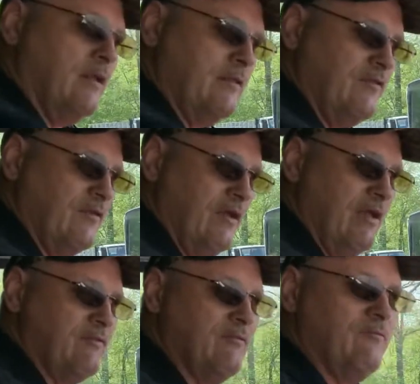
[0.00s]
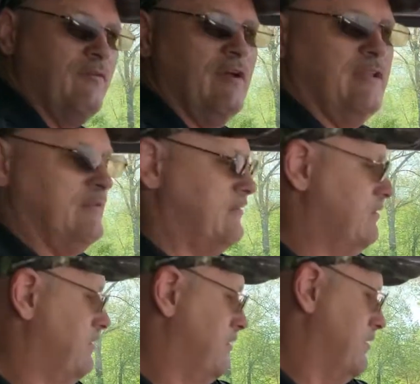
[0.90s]
right, let's go have some fun.
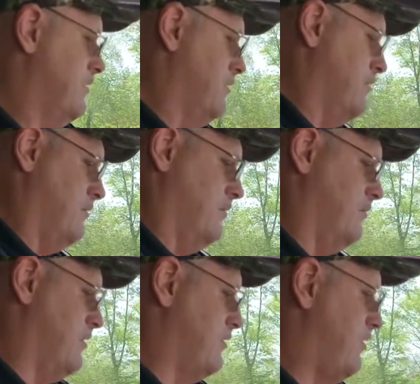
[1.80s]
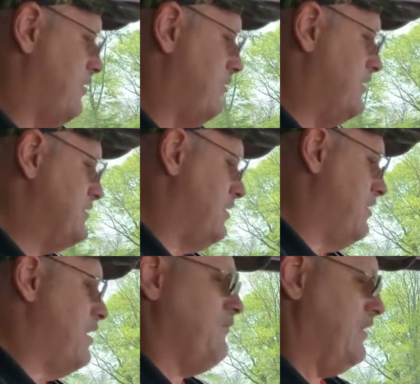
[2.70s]
We are currently
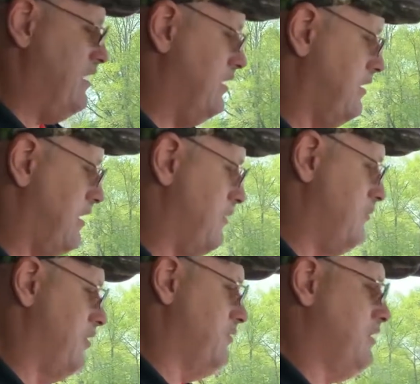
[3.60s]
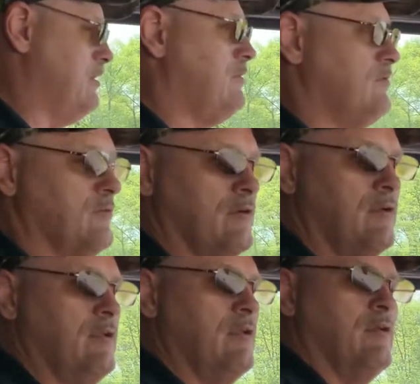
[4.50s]
starting off in economy mode in
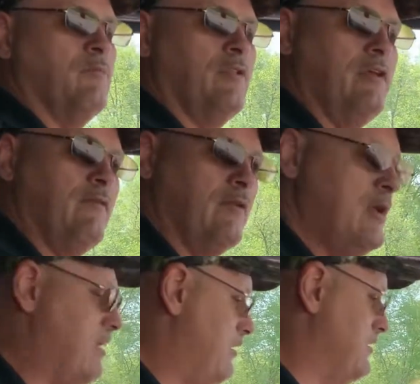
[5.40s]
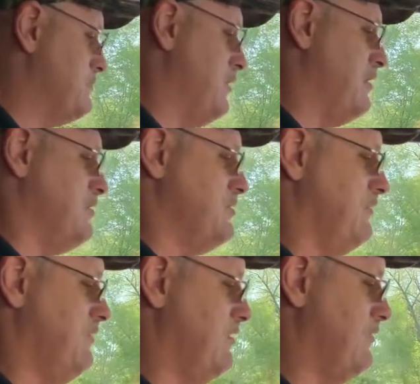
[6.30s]
third. Believe it or not, it's about to
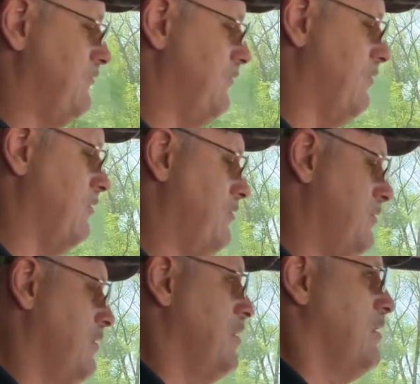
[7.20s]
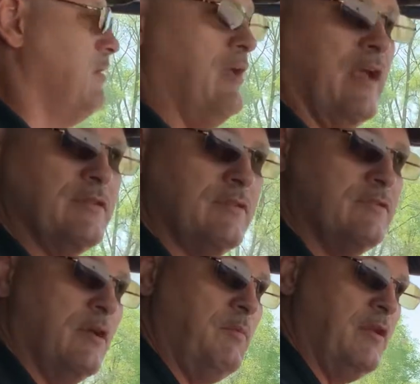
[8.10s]
shift into fourth, actually
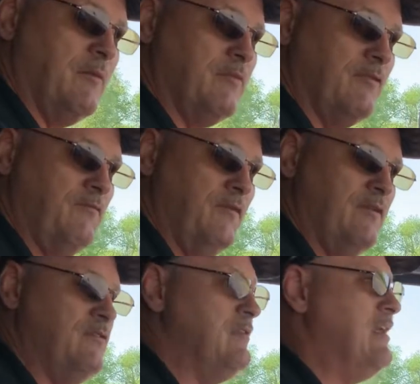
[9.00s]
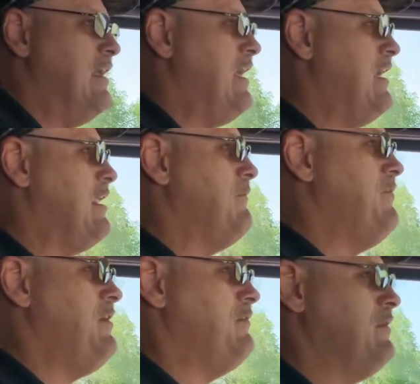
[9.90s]
jumping up to fifth, and I'm
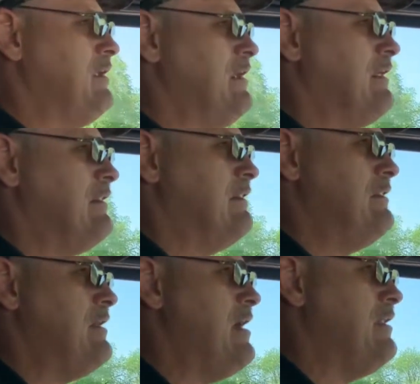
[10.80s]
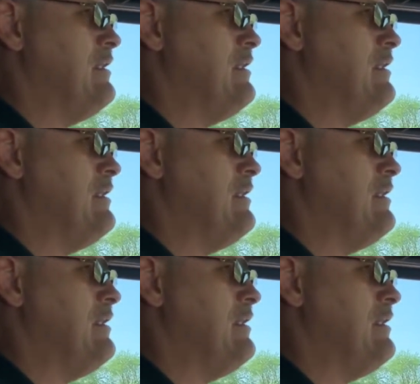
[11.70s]
feeling not